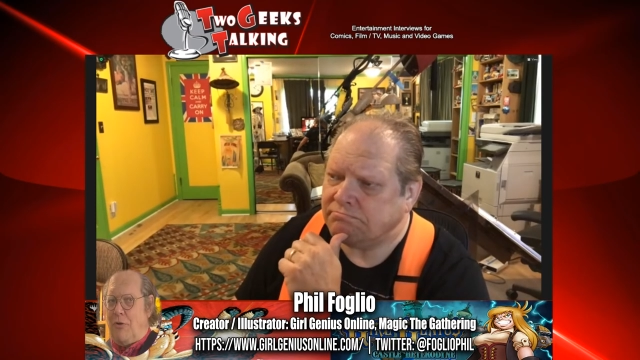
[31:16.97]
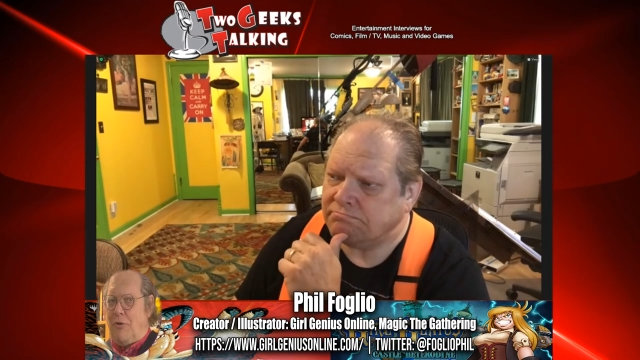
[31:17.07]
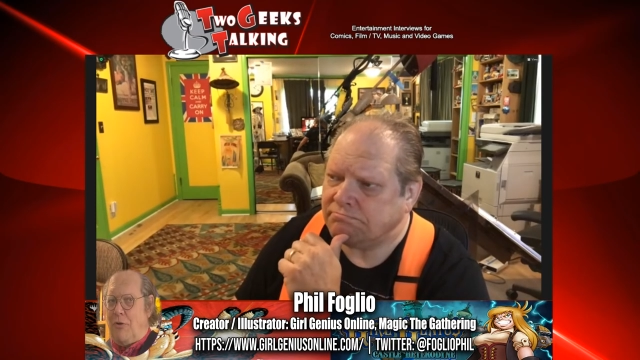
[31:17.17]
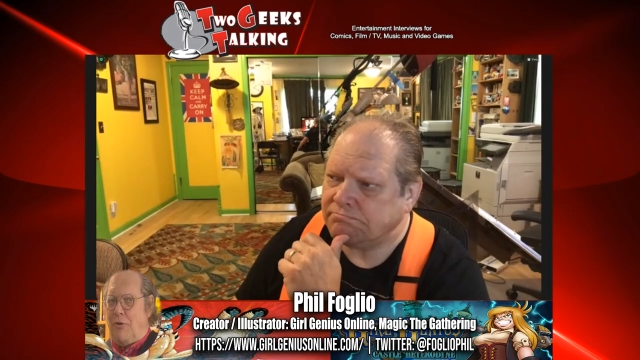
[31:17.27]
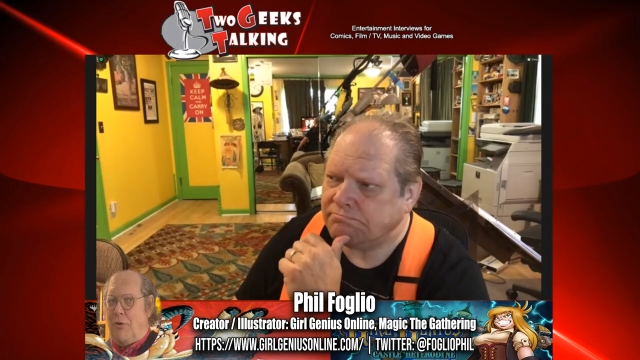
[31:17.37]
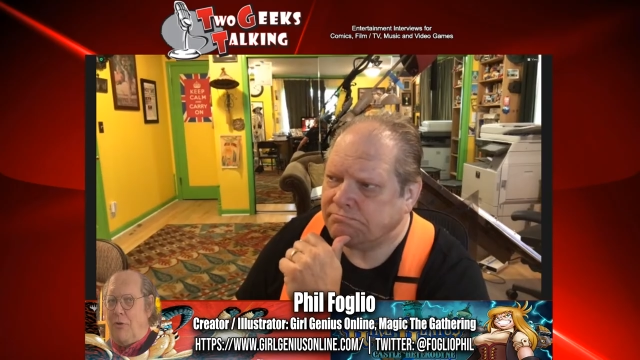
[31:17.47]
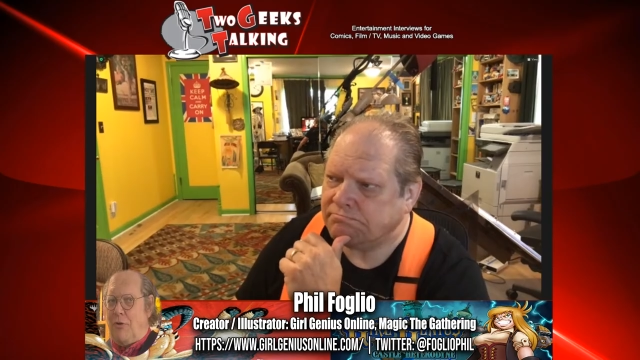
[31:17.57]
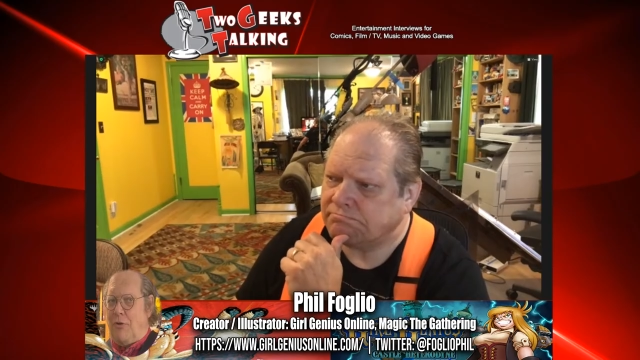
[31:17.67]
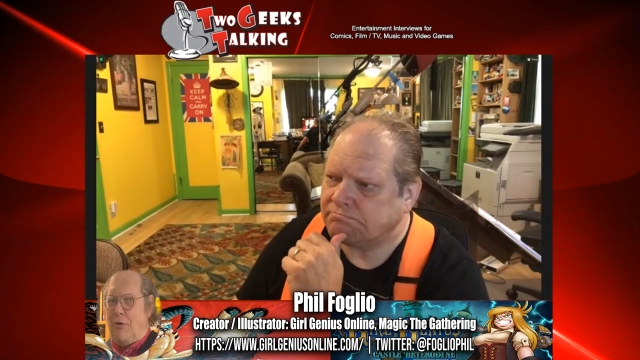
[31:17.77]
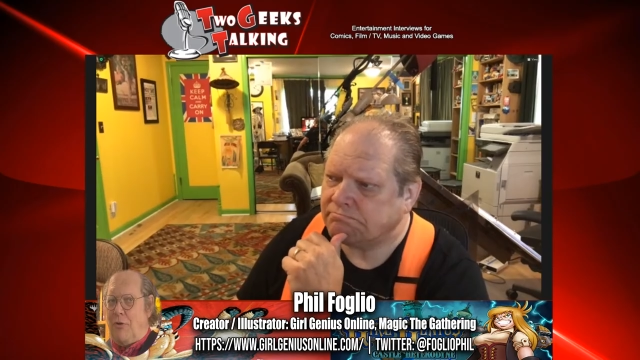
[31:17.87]

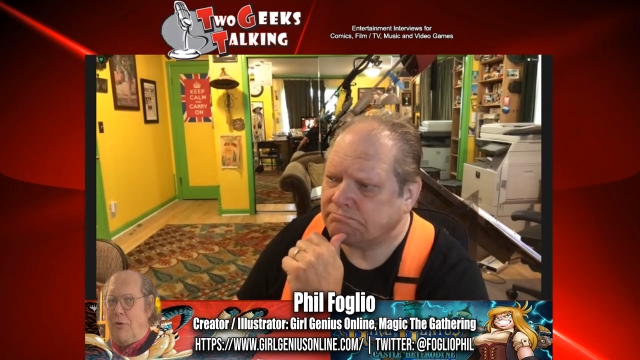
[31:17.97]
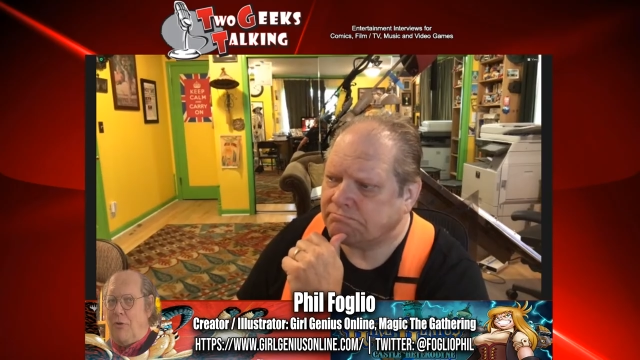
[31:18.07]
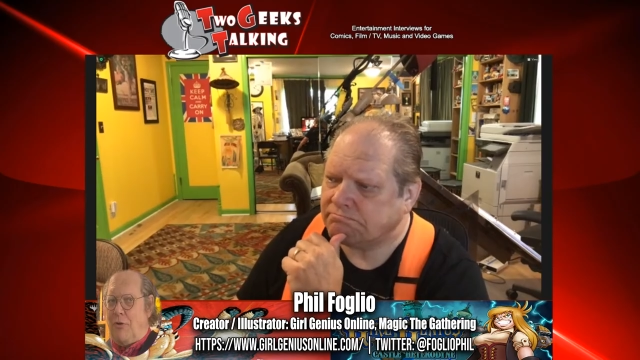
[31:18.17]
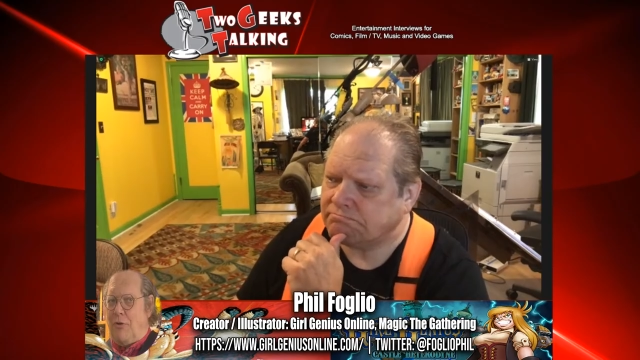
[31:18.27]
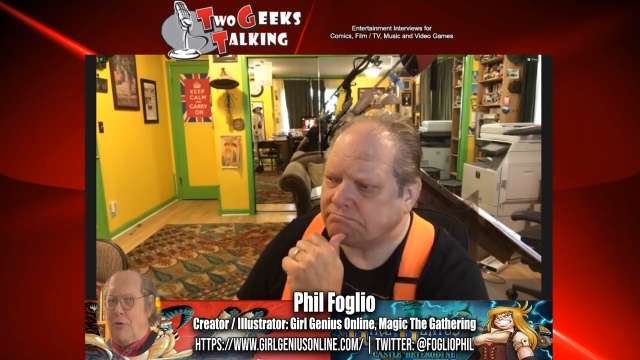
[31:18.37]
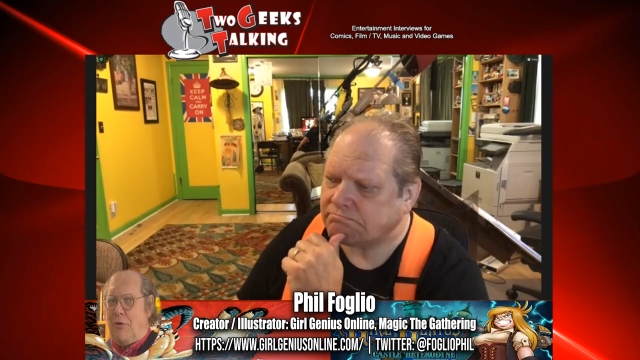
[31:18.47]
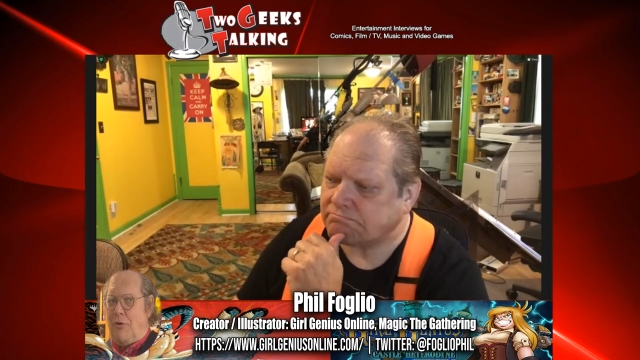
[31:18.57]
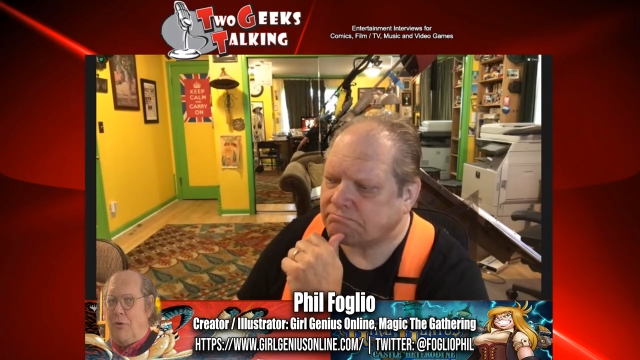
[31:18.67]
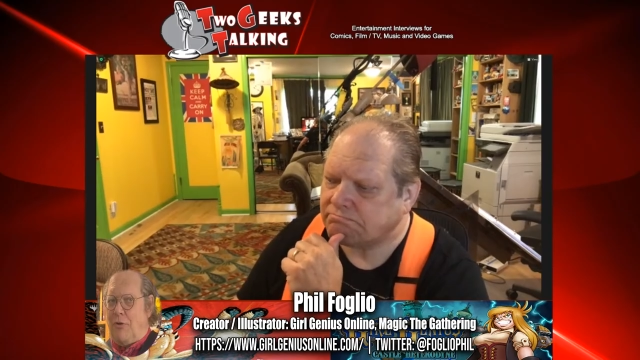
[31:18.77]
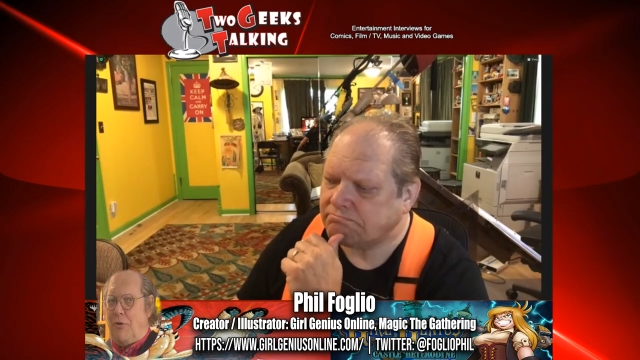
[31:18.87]

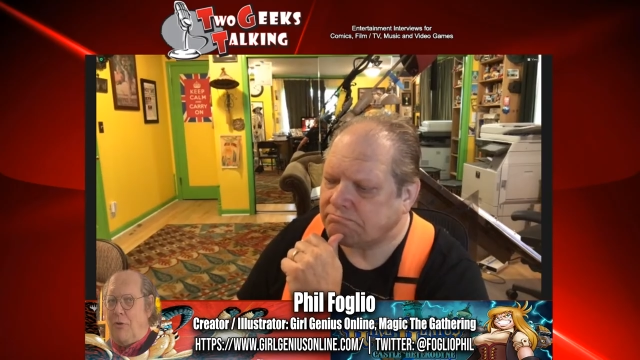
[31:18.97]
Nothing is said.